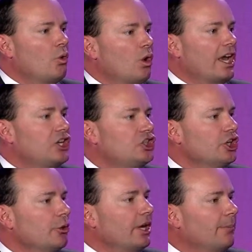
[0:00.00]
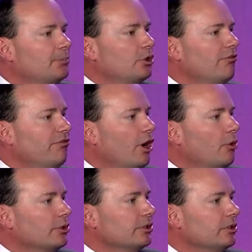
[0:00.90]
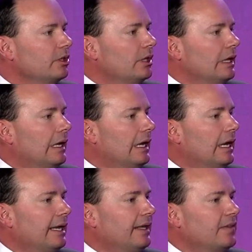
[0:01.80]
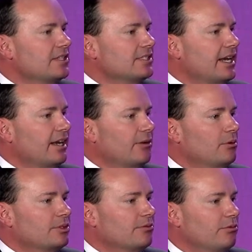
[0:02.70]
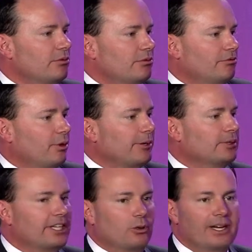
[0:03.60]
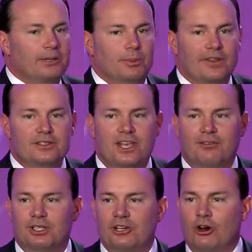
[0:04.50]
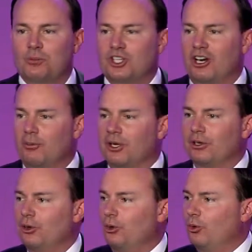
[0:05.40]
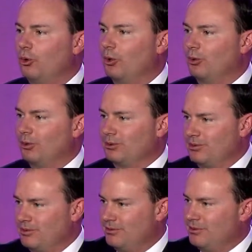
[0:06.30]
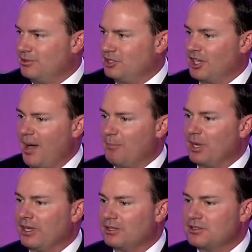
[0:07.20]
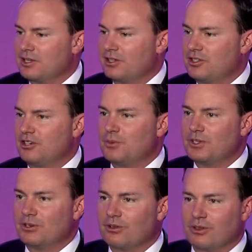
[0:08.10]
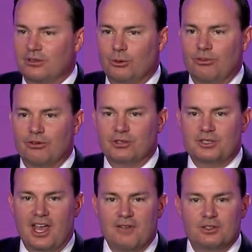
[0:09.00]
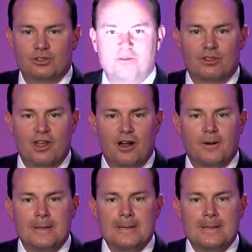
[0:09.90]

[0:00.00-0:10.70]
when I showed up to vote uh, in the Senate, I was frequently greeted by these heavily armed gentlemen who would stop me and say, Excuse me, sir, the door for staff is over there.